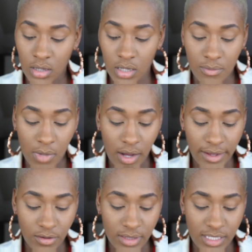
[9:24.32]

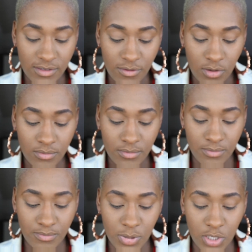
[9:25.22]
I got this
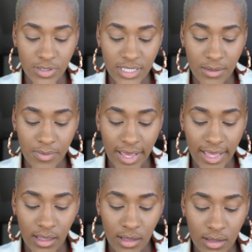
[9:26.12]
from Beauty
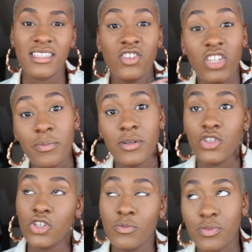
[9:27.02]
Bay. There's a cheaper
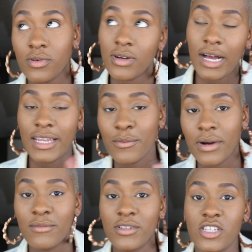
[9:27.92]
dupe kind of
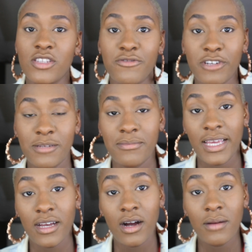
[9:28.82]
one, which is Freedom
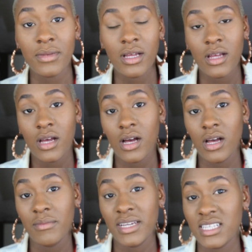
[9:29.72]
Makeup,
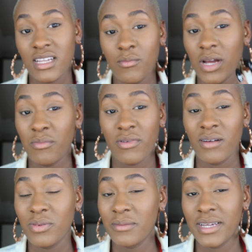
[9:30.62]
and it's a
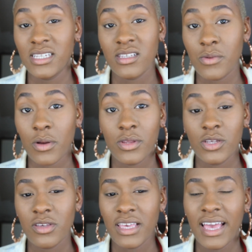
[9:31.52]
brow pomade as well that
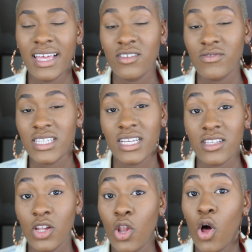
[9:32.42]
you can get, and obviously
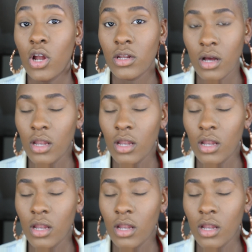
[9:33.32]
it's a lot